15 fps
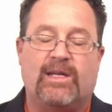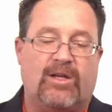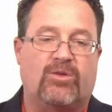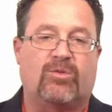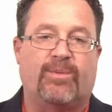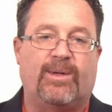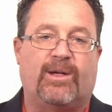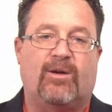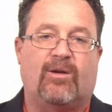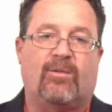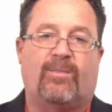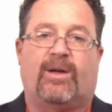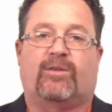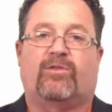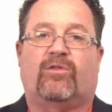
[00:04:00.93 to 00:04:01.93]
Kids will be
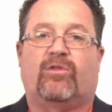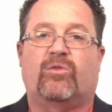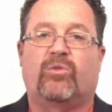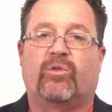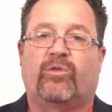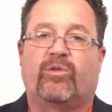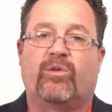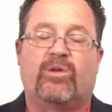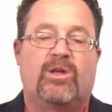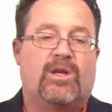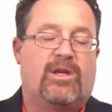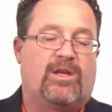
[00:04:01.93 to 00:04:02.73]
going back to school soon.